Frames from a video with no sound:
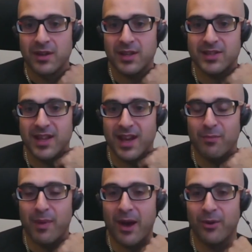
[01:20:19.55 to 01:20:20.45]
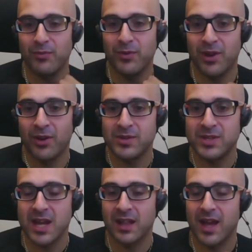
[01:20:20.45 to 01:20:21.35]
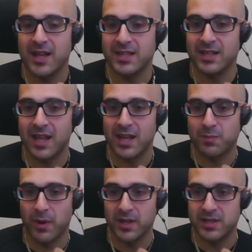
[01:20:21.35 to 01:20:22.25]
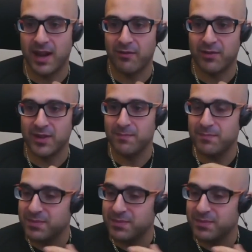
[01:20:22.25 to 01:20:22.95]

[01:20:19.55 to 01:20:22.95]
It's not about, tantalizing the taste buds at every